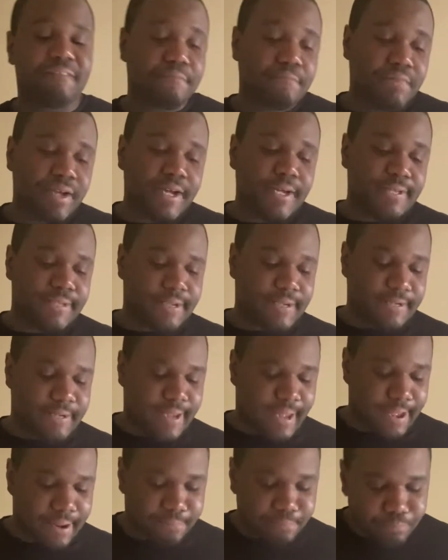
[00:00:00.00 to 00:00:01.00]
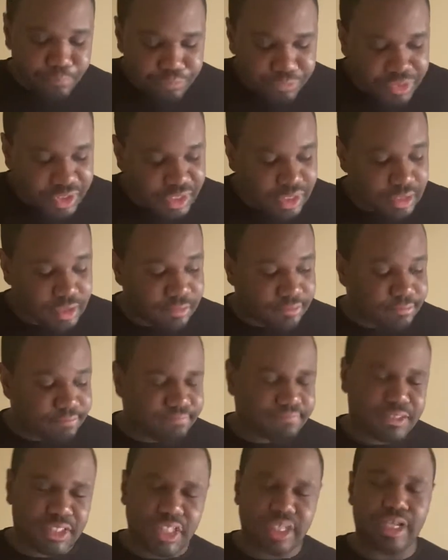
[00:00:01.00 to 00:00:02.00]
But other than that,
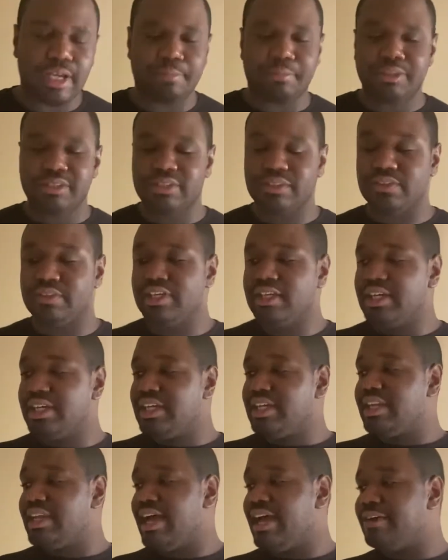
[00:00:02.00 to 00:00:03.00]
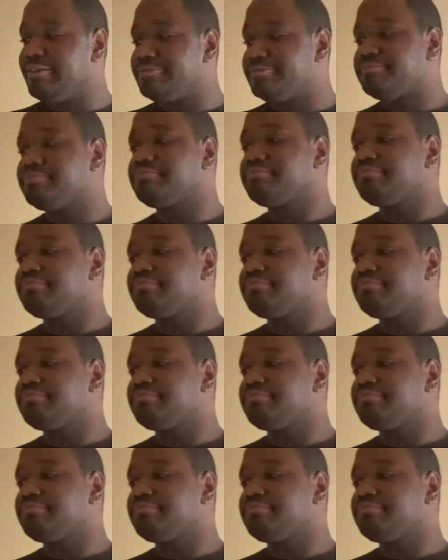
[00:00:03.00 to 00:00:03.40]
good episode. Now,